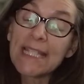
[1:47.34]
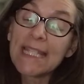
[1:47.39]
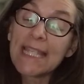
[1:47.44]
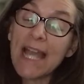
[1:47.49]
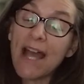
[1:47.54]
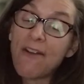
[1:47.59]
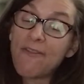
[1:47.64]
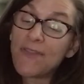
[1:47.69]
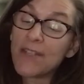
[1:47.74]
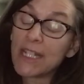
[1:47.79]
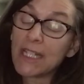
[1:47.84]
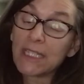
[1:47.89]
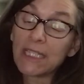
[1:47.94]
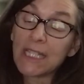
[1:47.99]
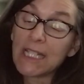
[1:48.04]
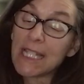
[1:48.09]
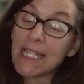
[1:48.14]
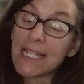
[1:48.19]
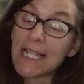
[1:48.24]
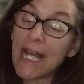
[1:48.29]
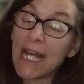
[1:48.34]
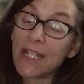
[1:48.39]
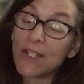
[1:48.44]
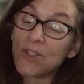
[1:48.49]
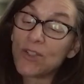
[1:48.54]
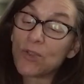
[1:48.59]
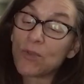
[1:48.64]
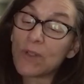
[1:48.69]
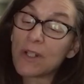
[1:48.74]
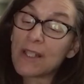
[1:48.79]
Definitely,
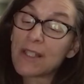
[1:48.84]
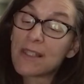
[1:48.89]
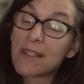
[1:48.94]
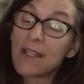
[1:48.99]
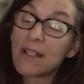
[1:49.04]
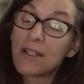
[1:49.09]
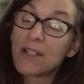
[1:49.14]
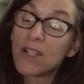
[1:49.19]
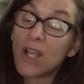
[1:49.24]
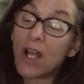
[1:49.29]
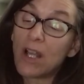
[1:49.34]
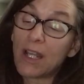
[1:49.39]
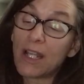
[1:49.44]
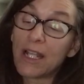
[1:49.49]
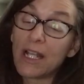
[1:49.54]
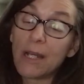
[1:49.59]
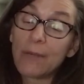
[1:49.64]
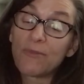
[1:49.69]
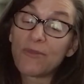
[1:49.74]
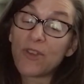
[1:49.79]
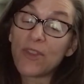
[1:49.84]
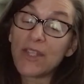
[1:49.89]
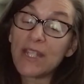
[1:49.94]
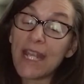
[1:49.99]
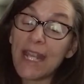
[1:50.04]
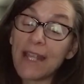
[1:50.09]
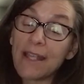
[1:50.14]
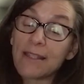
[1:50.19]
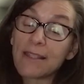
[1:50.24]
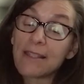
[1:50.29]
sighed Doris, dolling up for the
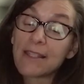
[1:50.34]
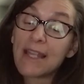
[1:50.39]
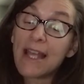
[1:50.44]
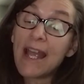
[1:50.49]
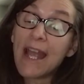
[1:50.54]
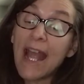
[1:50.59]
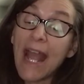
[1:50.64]
dance.